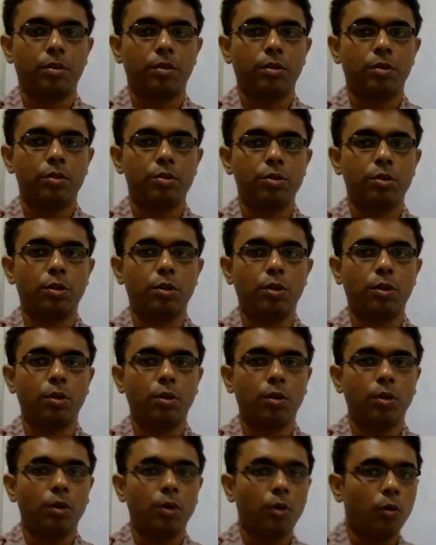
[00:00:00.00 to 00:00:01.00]

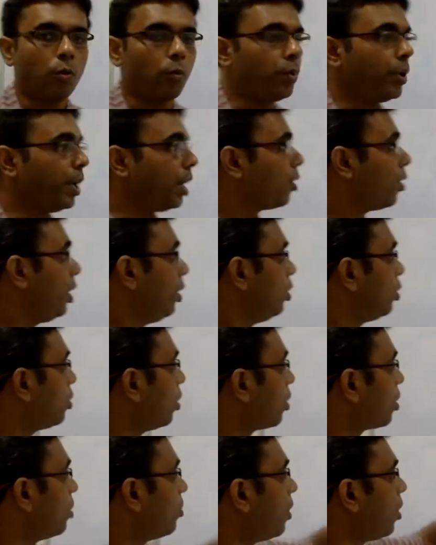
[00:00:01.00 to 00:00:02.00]
So we are going to
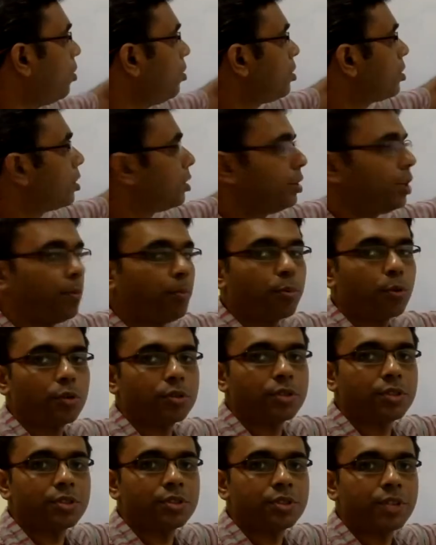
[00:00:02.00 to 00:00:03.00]
talk about the
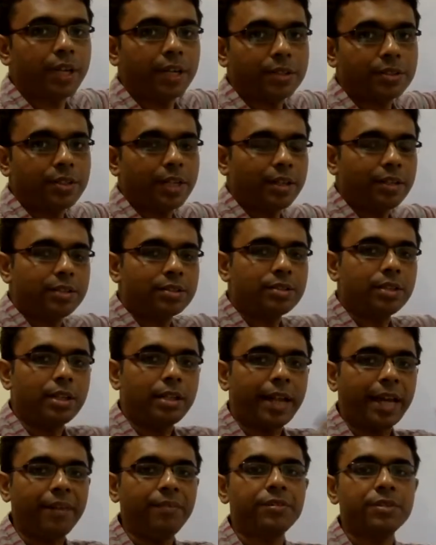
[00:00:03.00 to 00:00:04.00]
process states, that is the
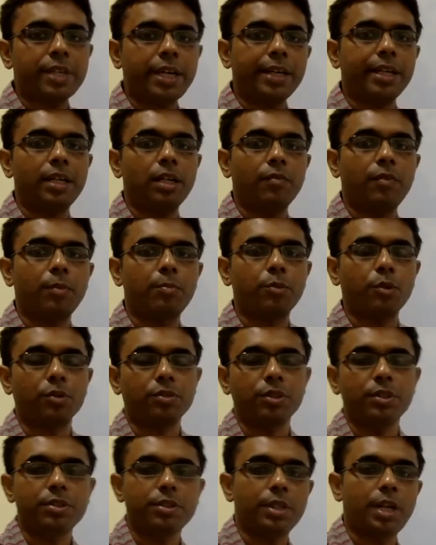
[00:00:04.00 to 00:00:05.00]
life cycle of a
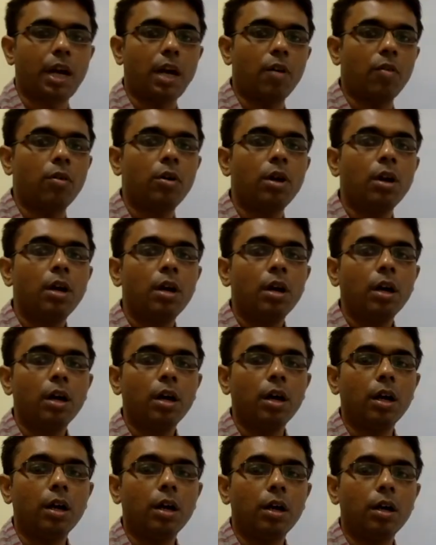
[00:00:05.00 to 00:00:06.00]
process, and how
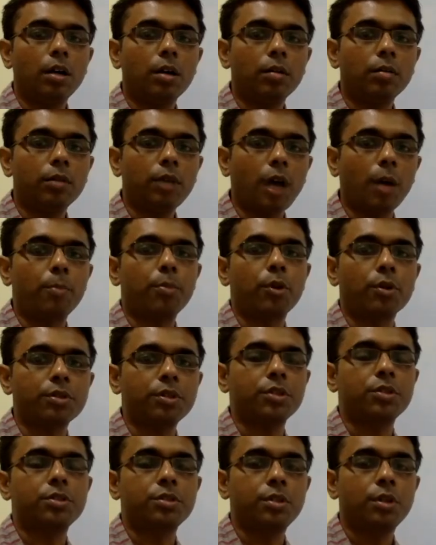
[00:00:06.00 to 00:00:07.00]
a
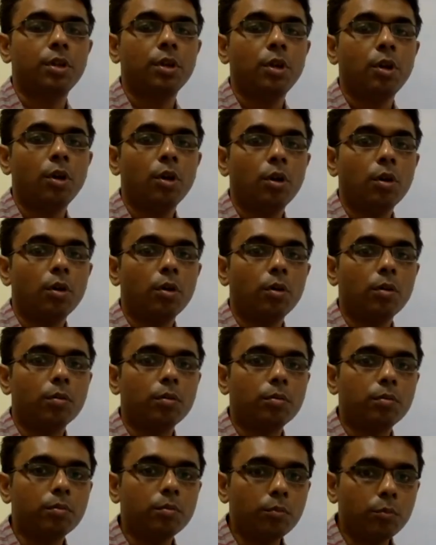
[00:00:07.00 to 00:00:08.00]
process
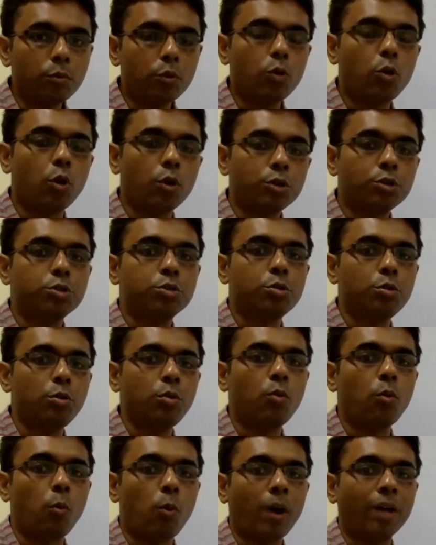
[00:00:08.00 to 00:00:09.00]
goes through
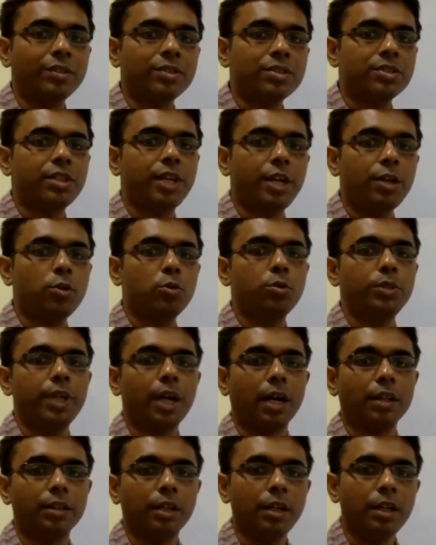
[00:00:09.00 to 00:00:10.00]
one state to the
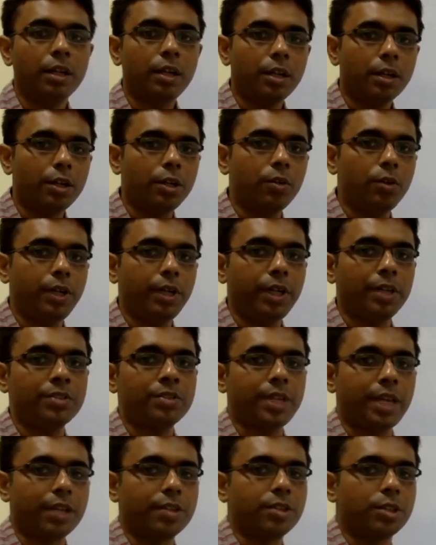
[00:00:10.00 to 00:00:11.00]
other during
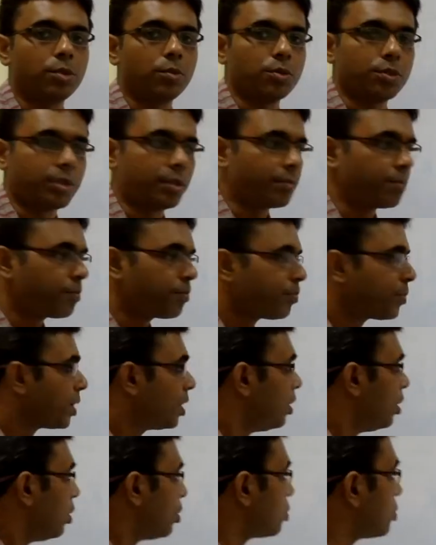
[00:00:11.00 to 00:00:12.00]
its execution.
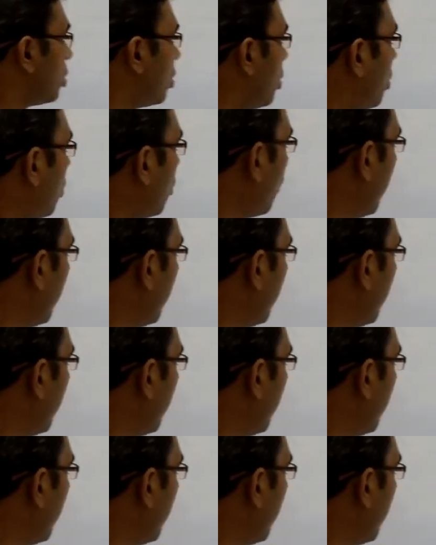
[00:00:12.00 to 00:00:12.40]
So